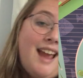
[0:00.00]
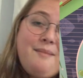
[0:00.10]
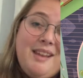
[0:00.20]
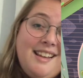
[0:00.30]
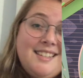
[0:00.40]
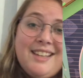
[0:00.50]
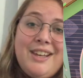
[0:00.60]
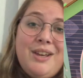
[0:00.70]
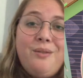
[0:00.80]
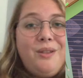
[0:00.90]
mean, he's a
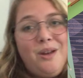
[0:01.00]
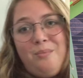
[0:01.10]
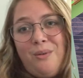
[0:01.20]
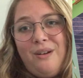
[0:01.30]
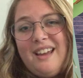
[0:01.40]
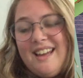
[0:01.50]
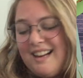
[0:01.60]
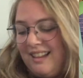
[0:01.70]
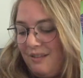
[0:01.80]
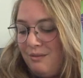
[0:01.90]
cute little boy, and
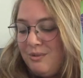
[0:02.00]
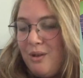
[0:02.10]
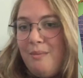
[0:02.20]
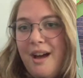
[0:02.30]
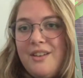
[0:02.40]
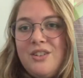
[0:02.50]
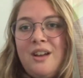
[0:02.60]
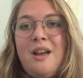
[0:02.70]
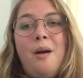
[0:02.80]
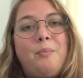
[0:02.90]
I love him so much.
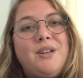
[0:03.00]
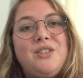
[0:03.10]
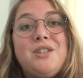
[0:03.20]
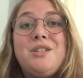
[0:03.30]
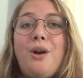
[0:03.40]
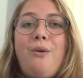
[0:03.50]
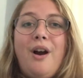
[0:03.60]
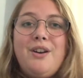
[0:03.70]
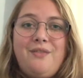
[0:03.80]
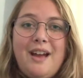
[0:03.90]
But it's just so
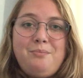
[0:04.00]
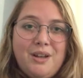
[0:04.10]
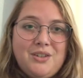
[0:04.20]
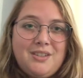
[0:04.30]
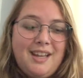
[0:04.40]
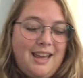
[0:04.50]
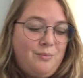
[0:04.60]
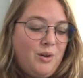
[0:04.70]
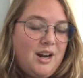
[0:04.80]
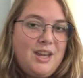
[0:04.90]
hard to find pictures of
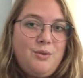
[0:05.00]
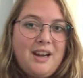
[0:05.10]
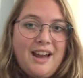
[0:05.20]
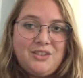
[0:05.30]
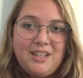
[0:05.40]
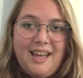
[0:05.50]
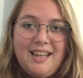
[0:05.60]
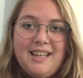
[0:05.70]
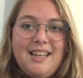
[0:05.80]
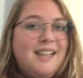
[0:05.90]
him where you can actually, like,
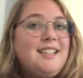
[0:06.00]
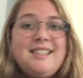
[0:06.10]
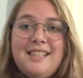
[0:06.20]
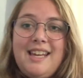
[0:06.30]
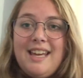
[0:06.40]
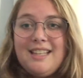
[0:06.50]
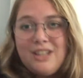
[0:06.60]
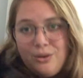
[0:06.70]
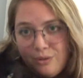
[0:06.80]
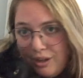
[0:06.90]
see his
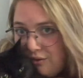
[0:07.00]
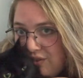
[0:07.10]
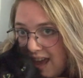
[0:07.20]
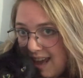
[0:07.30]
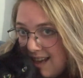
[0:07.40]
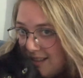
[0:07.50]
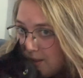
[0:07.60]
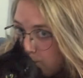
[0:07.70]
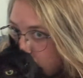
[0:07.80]
cute little face.